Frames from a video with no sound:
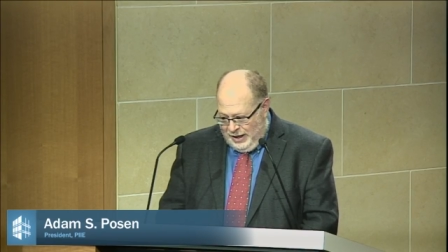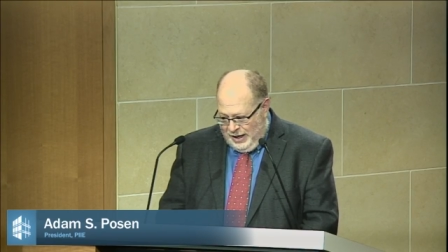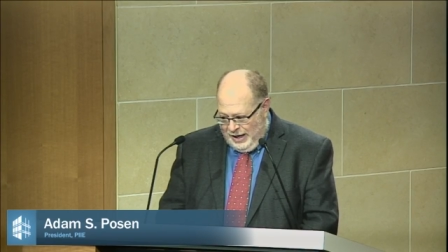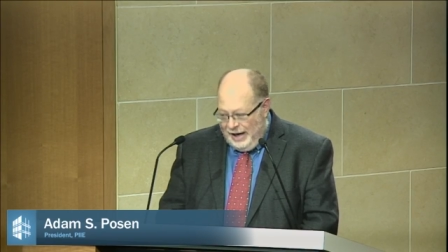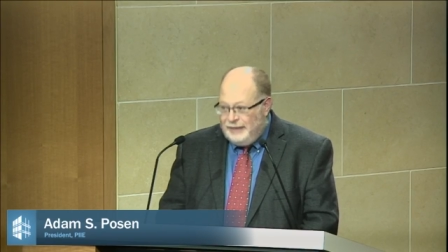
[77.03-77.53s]

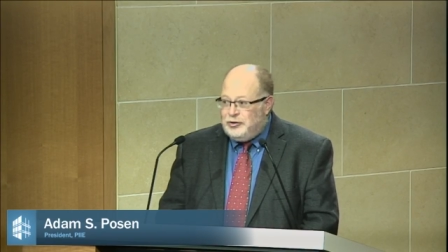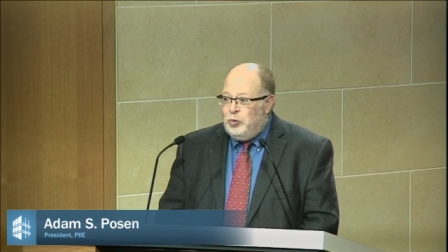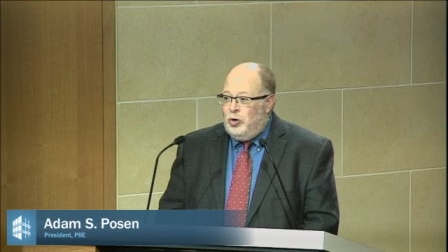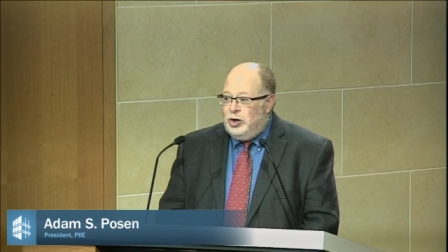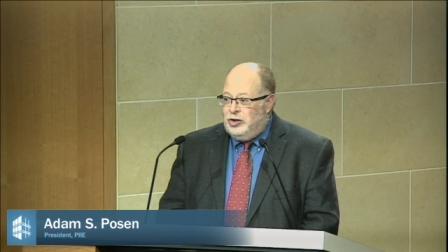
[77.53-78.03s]
I have to
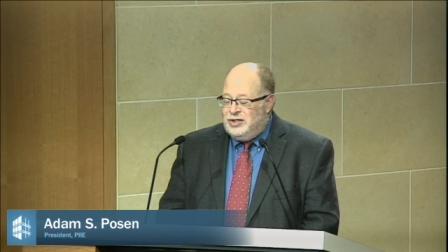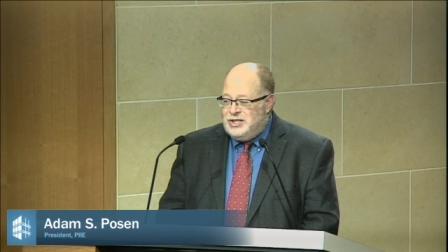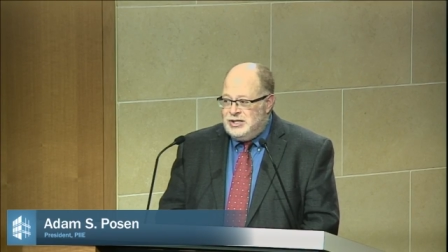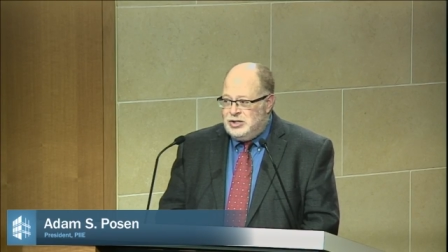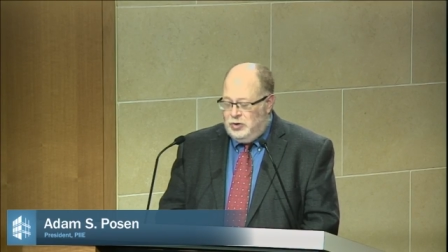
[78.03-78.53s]
warn you, this
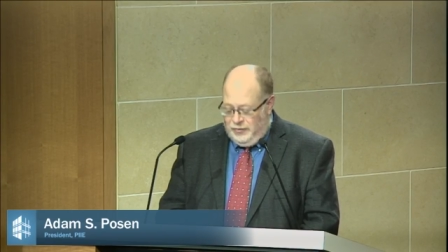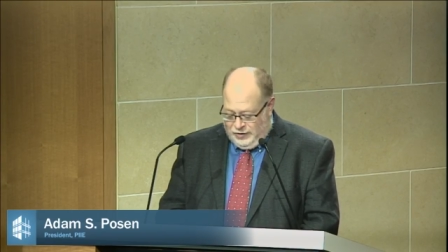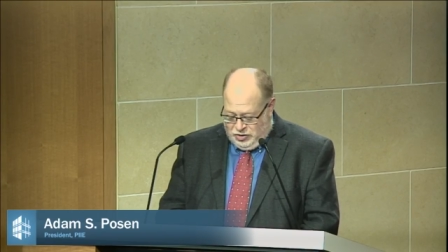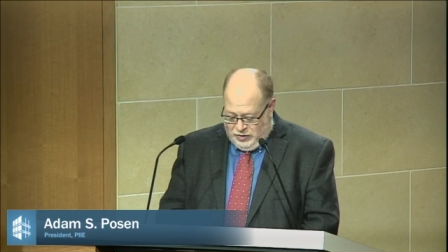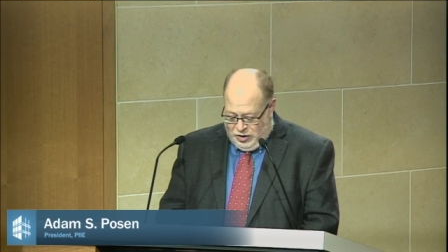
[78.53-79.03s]
is sort of a
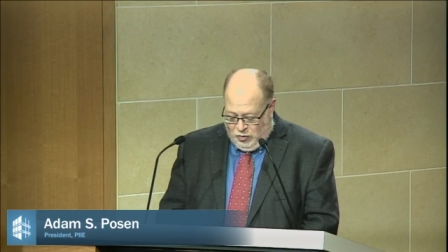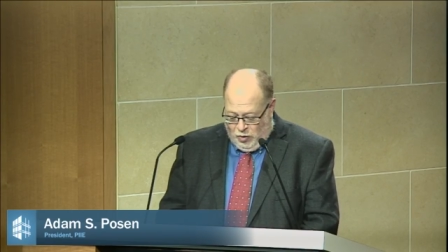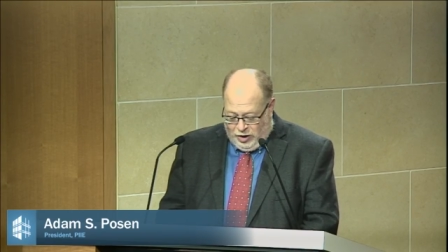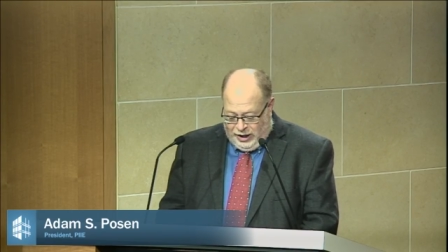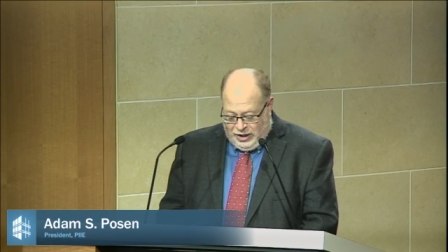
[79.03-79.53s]
trigger
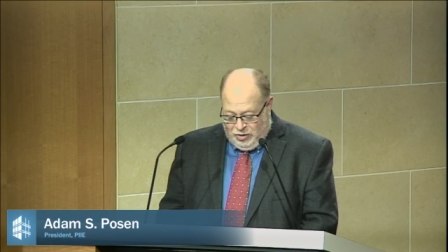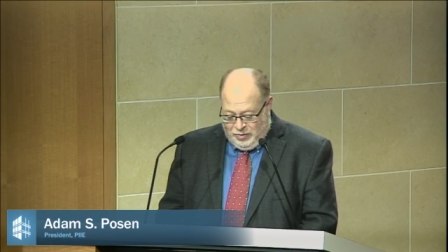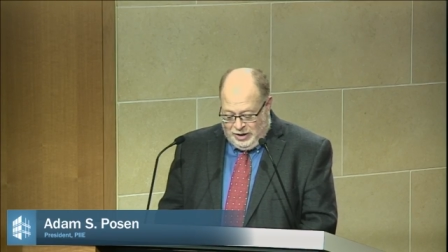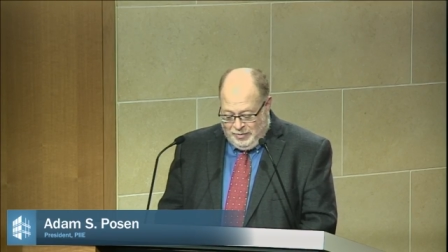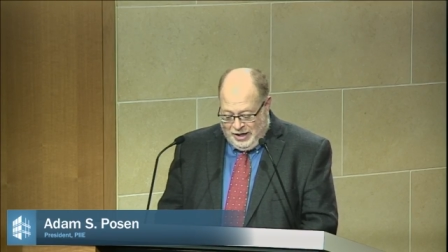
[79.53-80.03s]
warning. I don't
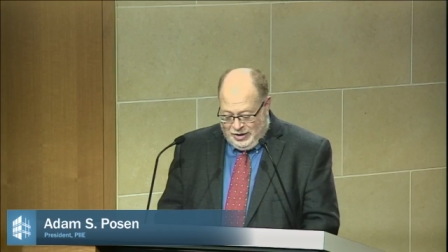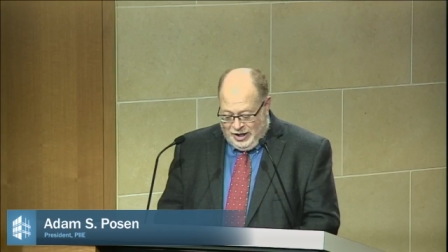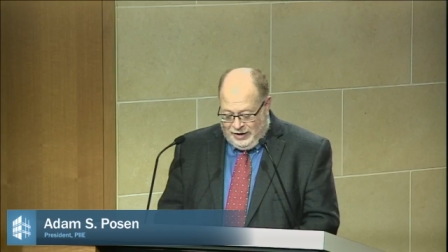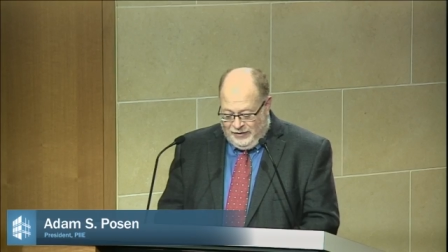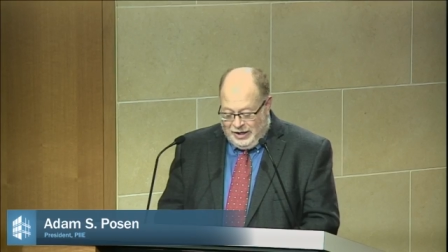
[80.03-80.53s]
mean to make
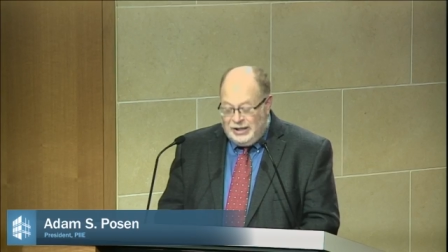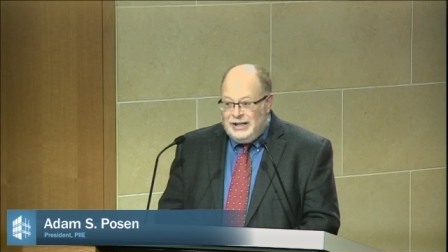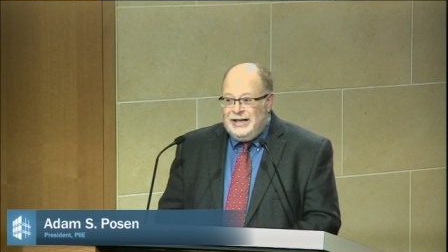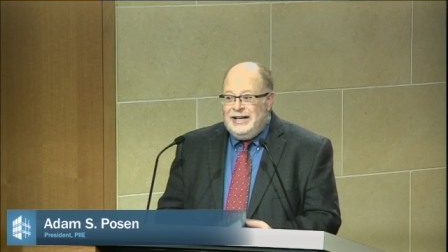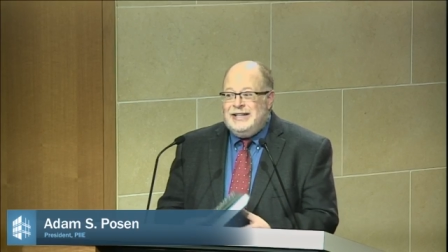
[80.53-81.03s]
light of it.
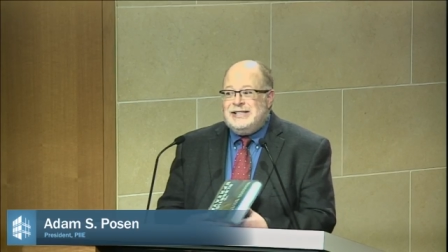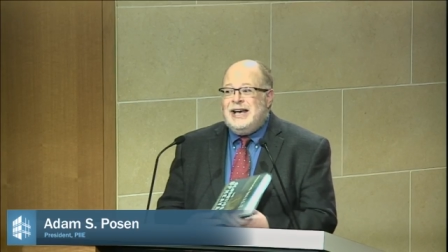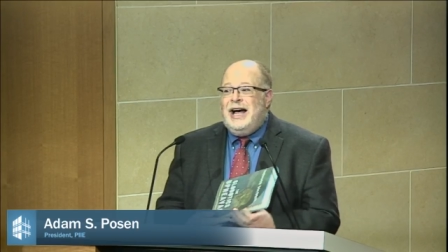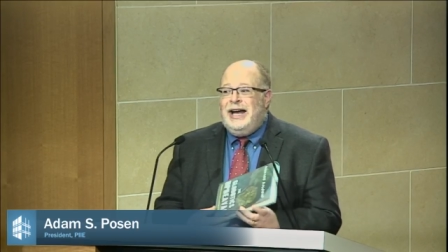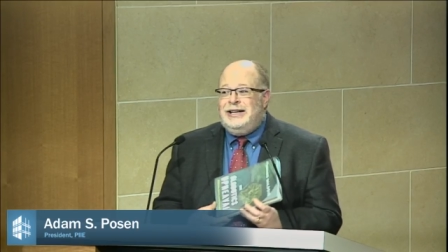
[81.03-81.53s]
It's
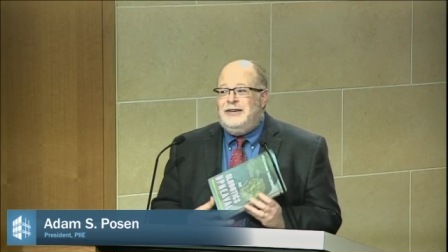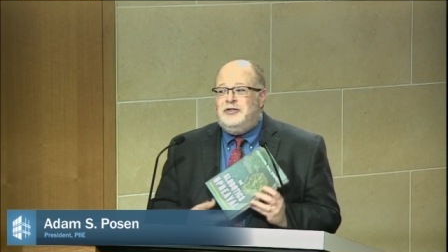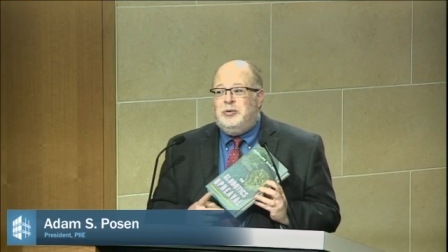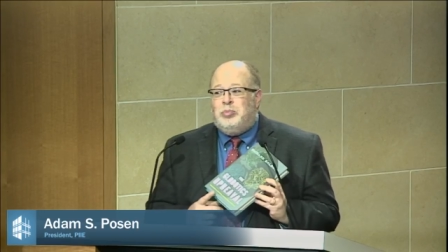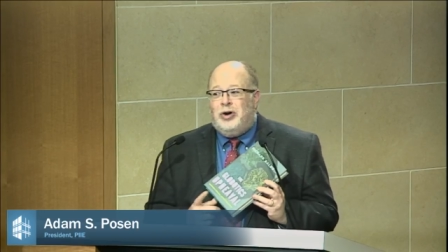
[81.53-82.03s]
kind
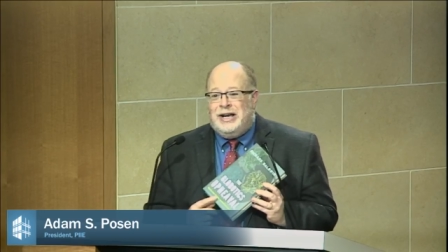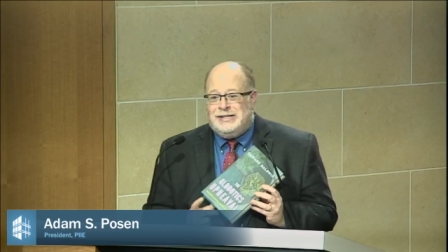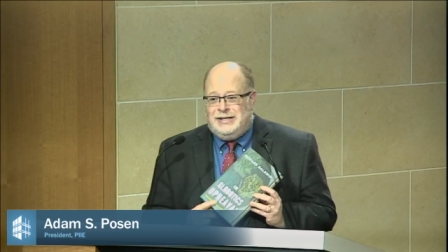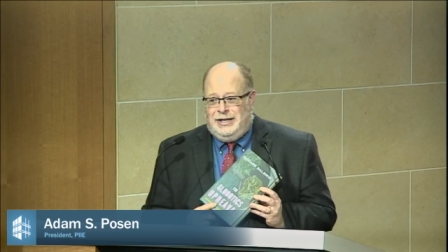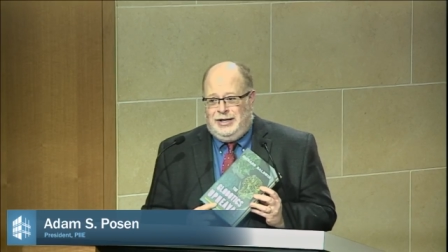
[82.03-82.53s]
of
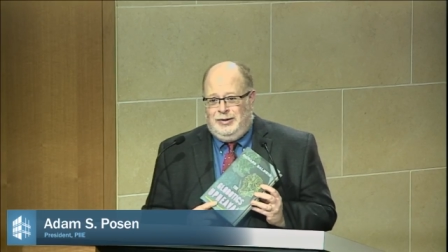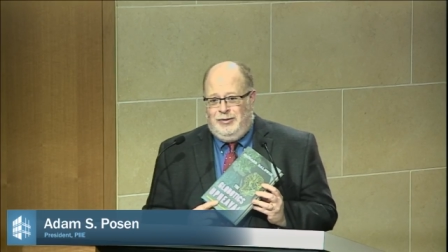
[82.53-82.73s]
depressing.